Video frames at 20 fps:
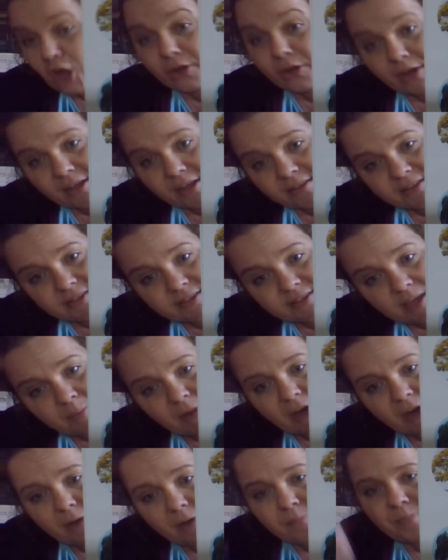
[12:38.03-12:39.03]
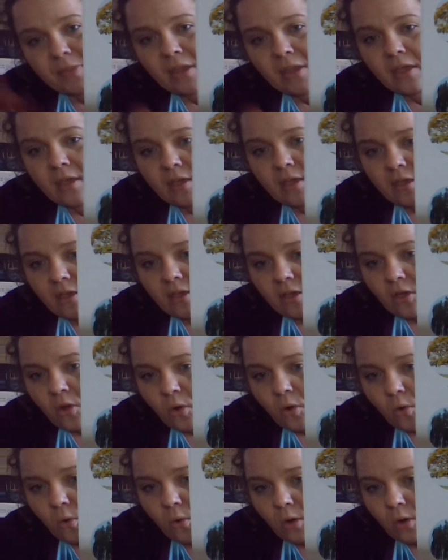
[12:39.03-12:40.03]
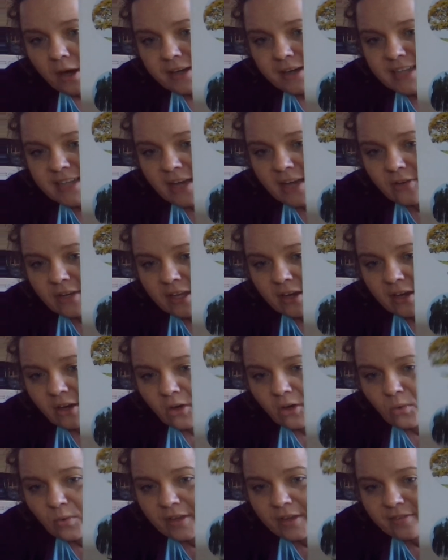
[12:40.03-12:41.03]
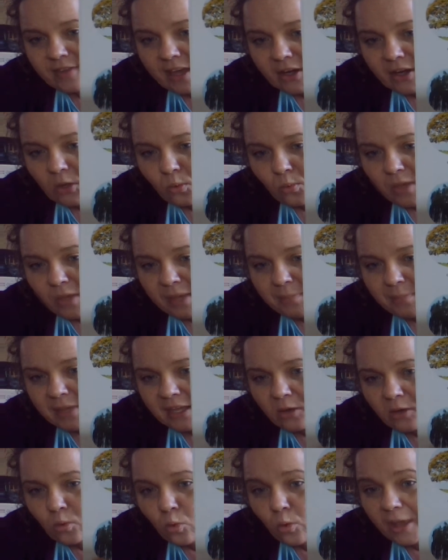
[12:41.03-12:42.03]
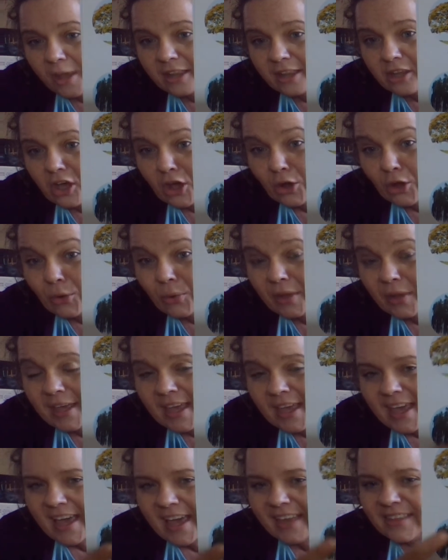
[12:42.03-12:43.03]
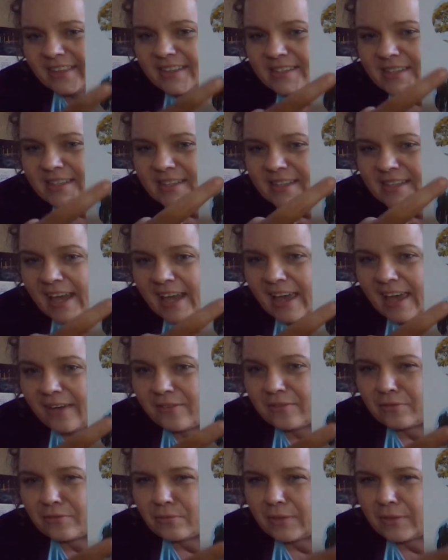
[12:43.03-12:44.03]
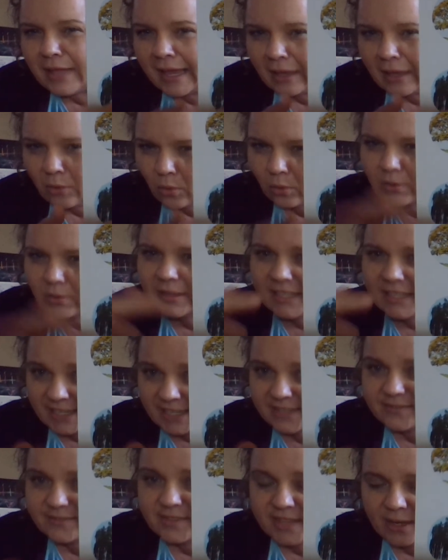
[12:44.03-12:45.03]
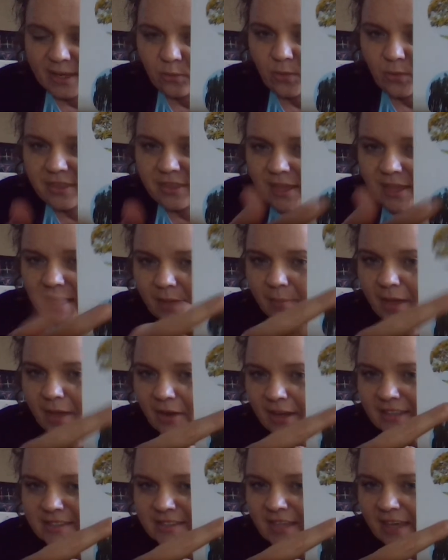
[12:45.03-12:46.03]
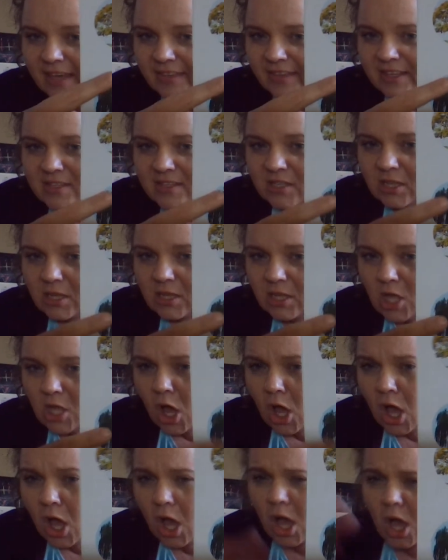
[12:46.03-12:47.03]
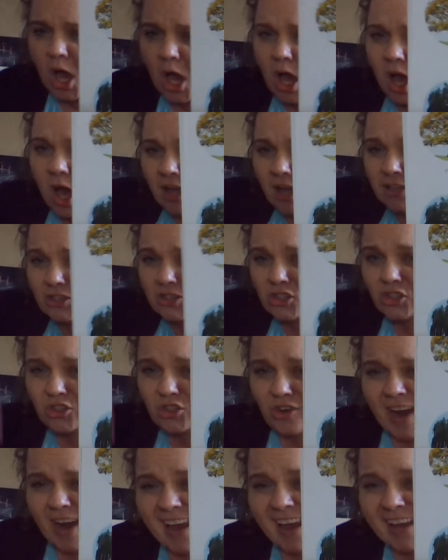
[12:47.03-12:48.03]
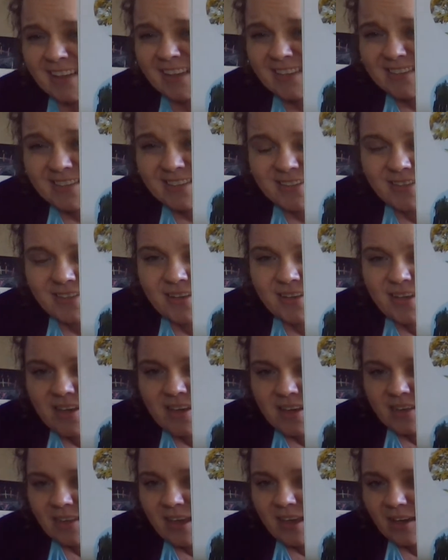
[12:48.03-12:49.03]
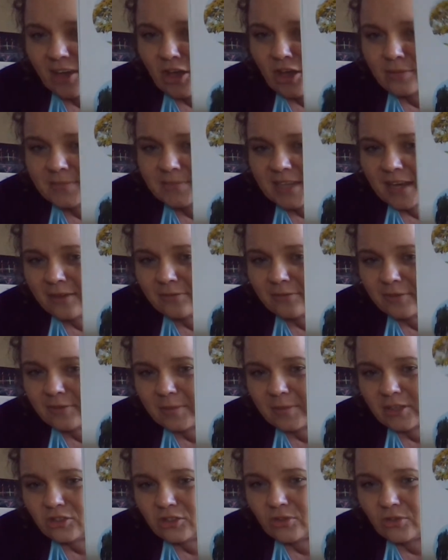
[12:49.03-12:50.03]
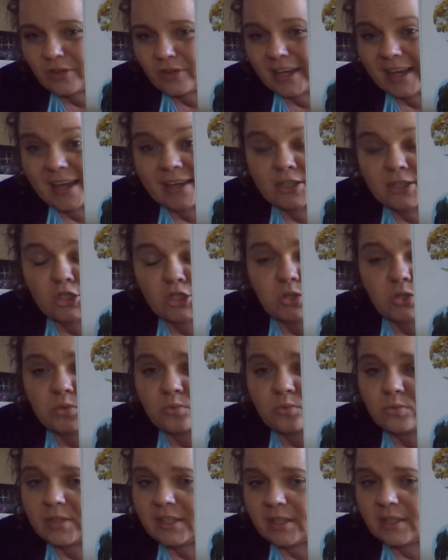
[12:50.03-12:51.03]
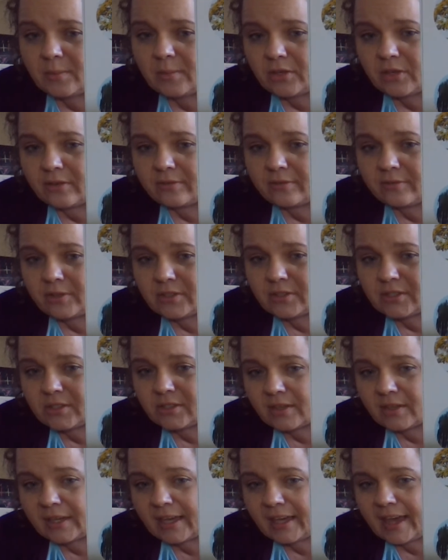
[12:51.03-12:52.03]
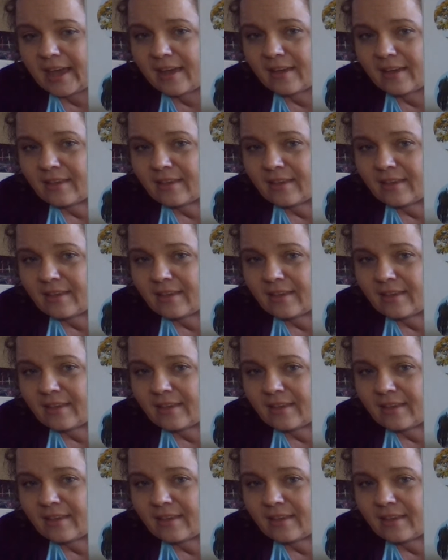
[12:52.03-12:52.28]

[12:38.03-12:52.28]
in the summer. Or down here, we've got a weeping willow. And this doesn't have like leaves like we think about. It's got these long strands that come down from the tree, and it's really beautiful to look at.